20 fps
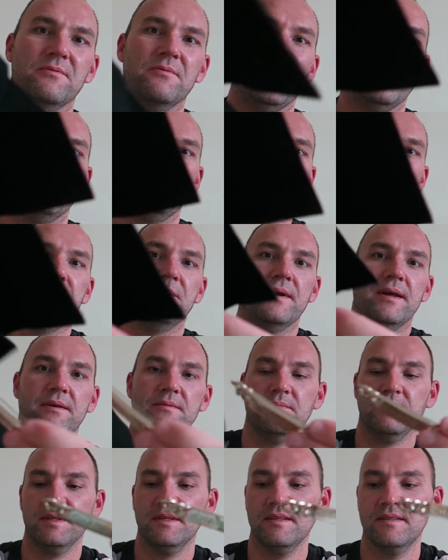of wrap it
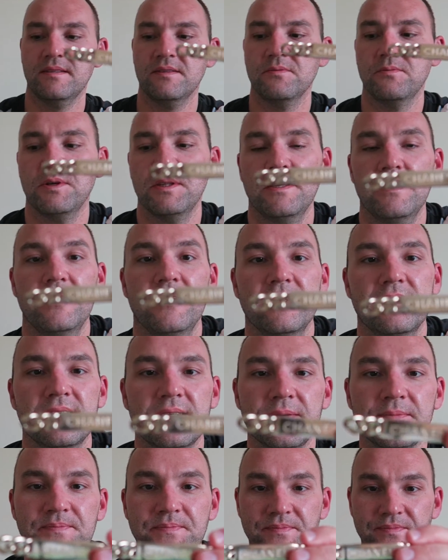around. But this is what it is.